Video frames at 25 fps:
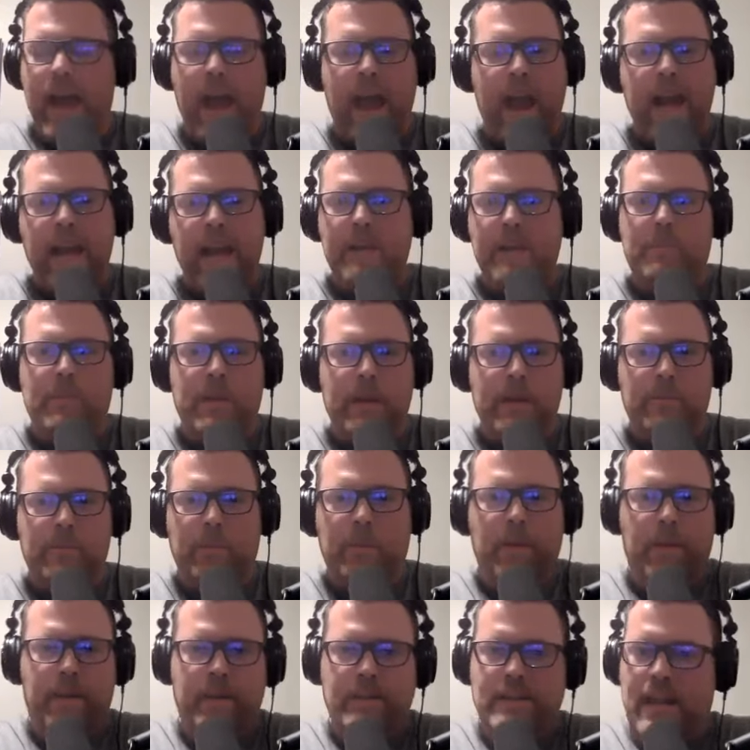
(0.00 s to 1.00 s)
80
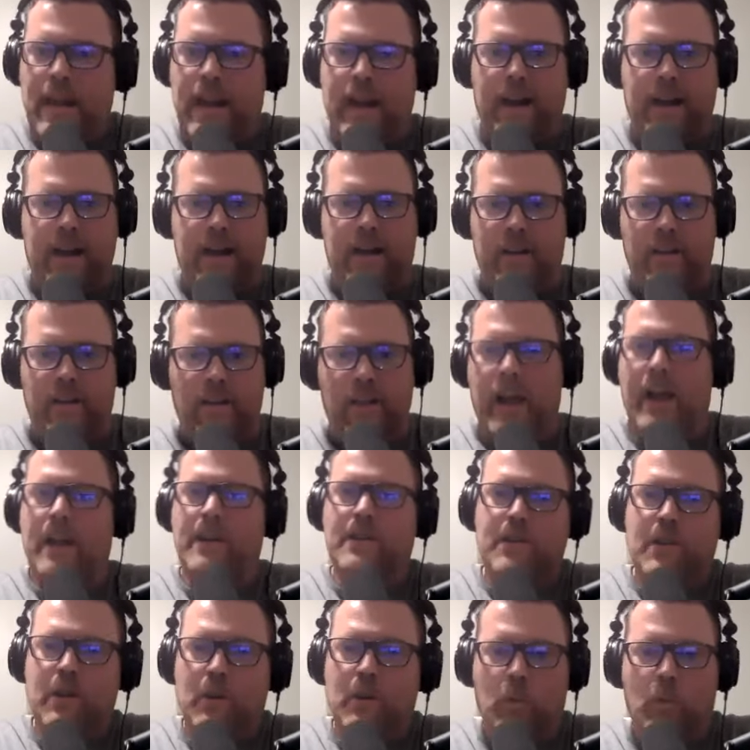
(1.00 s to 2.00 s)
people at TACCON
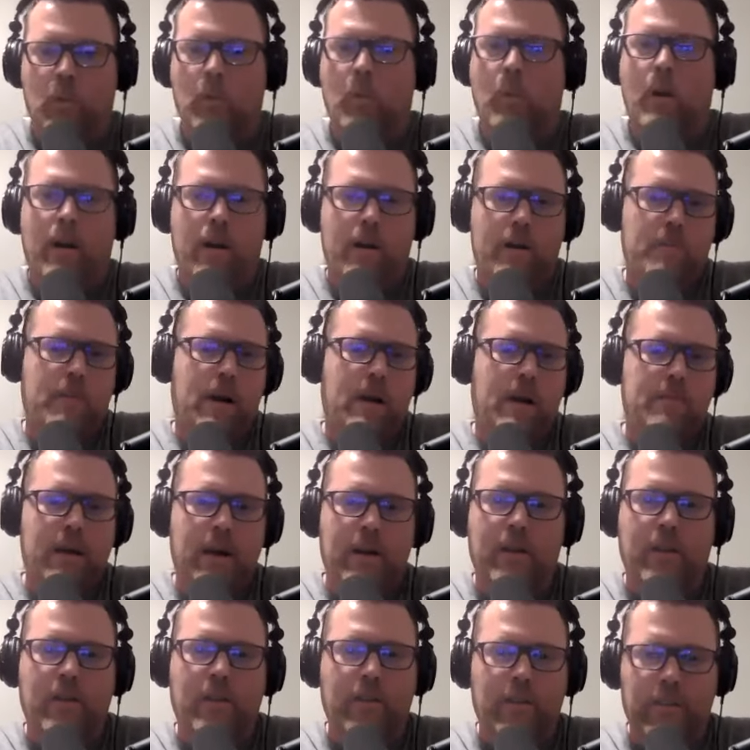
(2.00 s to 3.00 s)
last year were wearing my
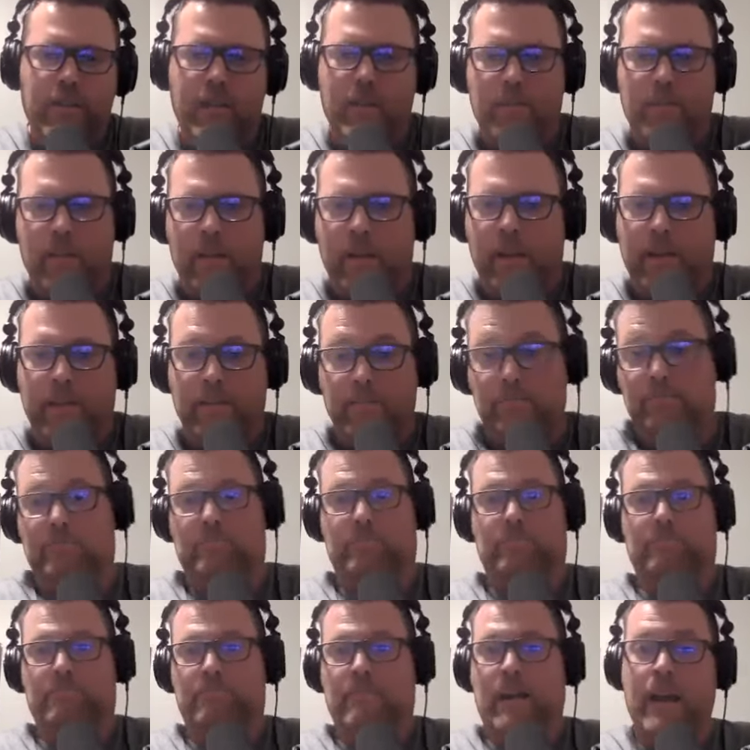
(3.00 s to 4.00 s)
belt, and I'm like,
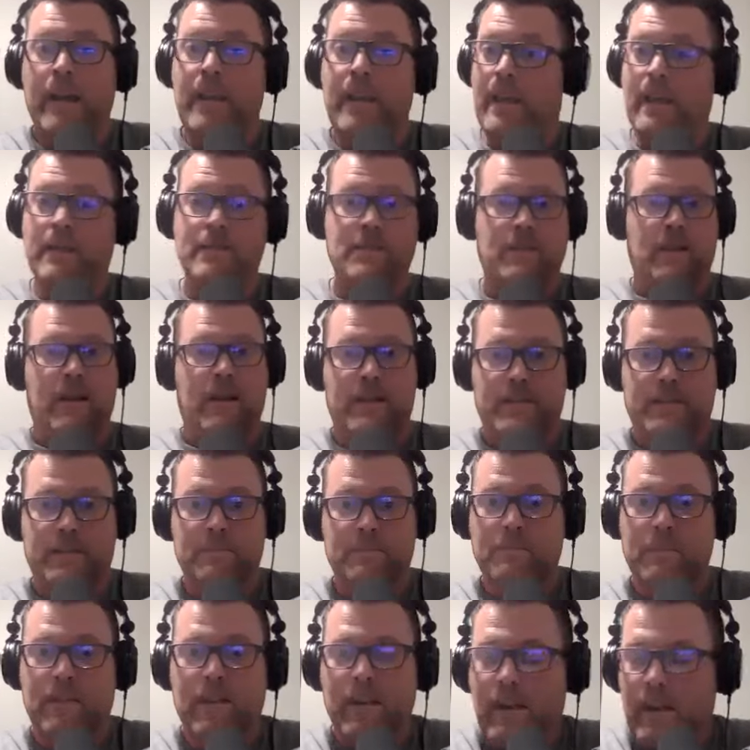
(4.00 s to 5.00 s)
Hey, that's
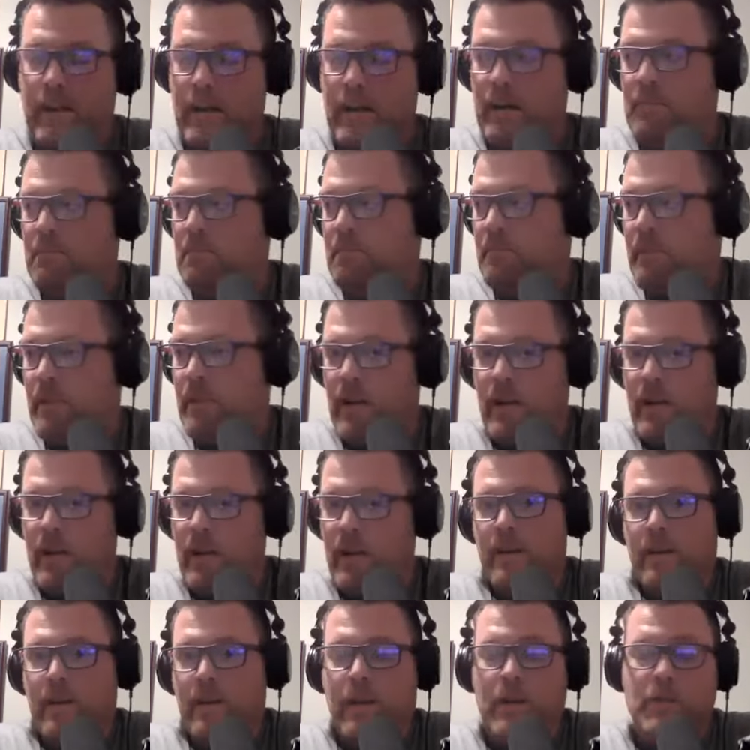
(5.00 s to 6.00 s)
awesome. Um,
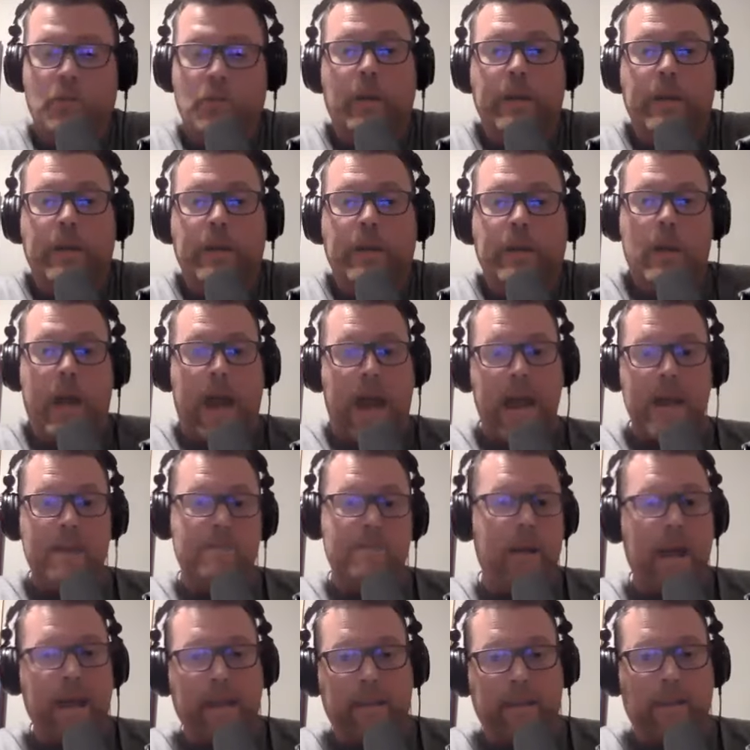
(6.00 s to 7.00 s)
because we do hand
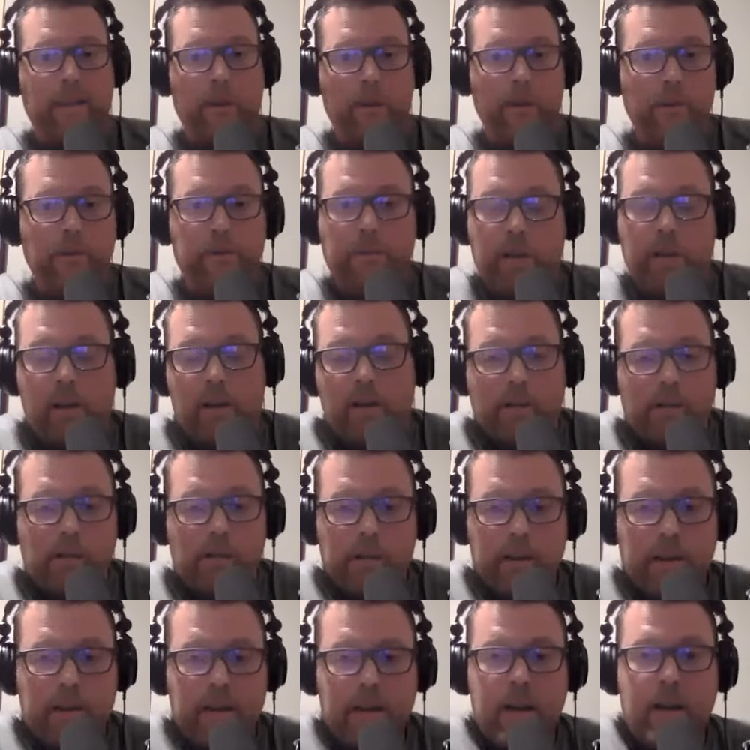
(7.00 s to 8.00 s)
make those here
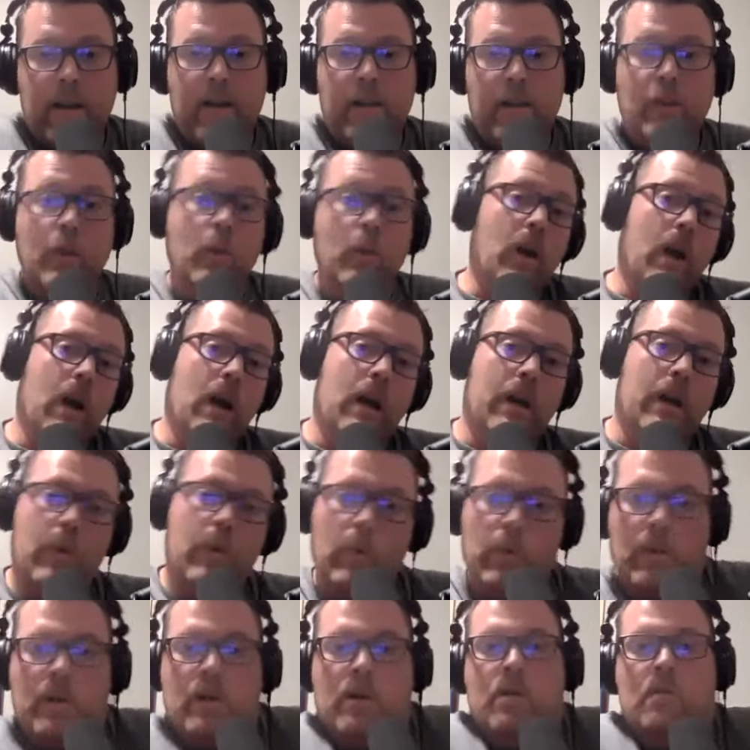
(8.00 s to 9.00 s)
in uh, Yukon,
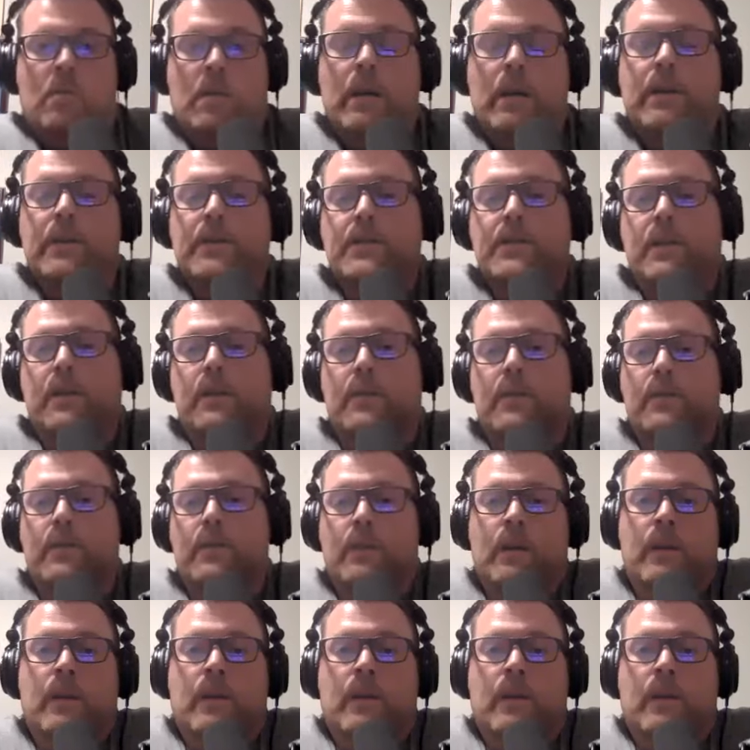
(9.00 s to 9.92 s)
Oklahoma. So,